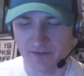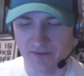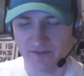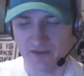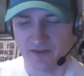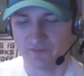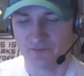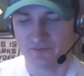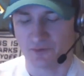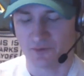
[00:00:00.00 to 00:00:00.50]

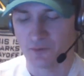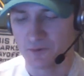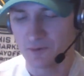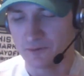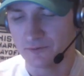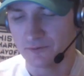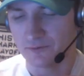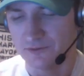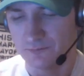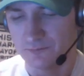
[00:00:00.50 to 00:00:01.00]
I've grown
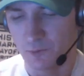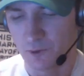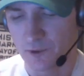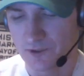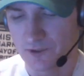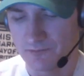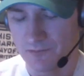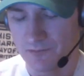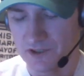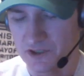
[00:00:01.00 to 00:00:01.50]
old and more
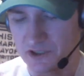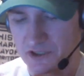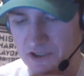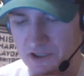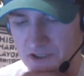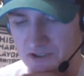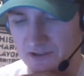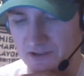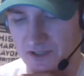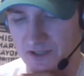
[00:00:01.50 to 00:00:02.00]
curmudgeon-y
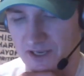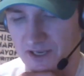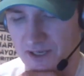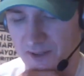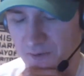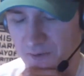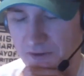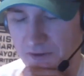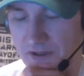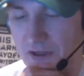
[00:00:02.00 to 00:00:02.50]
and
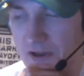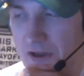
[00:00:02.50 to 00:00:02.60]
angry,